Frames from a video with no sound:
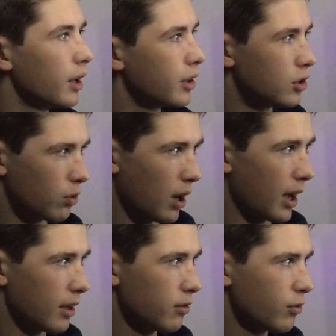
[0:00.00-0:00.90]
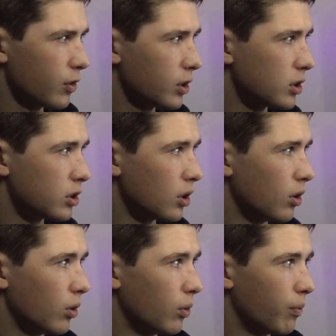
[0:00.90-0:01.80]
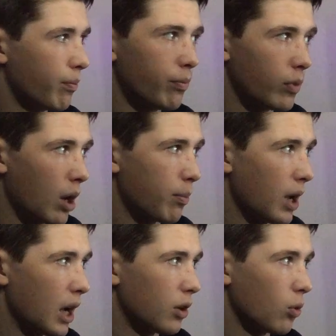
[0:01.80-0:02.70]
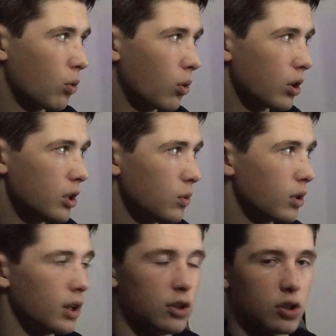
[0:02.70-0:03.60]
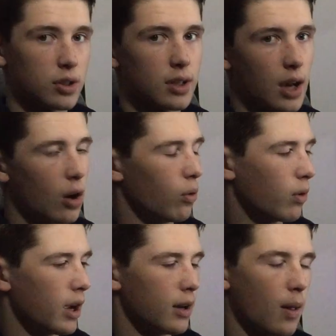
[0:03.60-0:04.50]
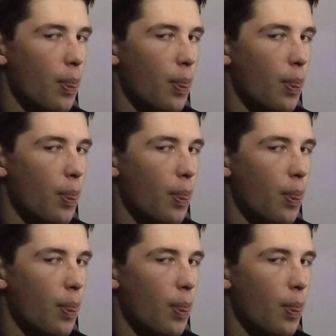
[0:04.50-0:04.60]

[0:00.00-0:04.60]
drive. So not bad. Or you could just outright